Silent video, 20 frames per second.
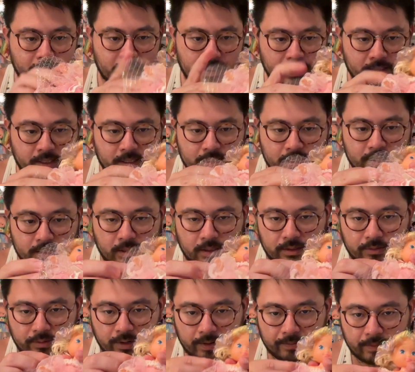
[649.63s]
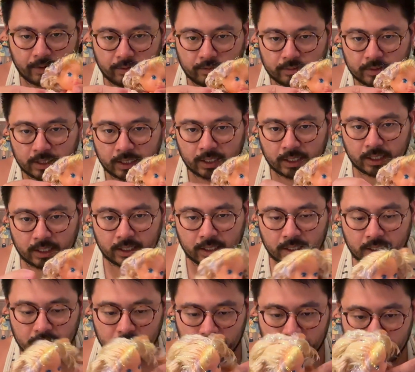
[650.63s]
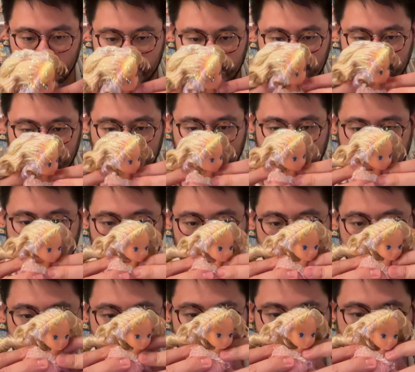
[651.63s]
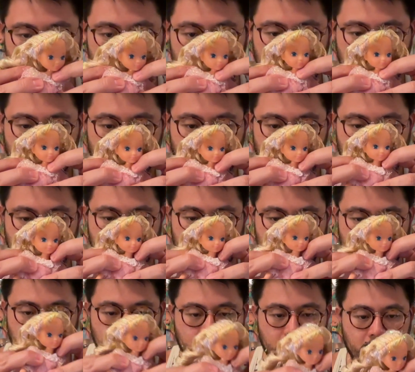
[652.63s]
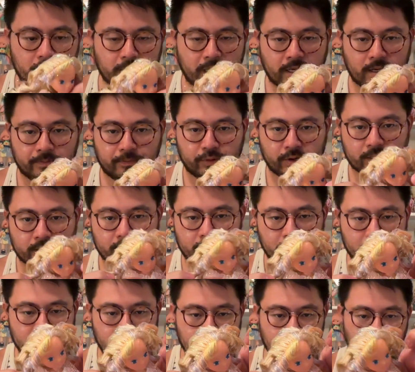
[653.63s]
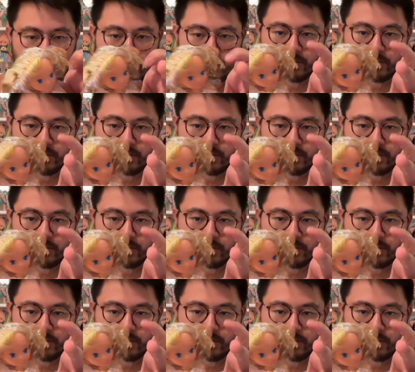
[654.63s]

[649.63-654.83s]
Does this look remotely right? Does she look like a princess to you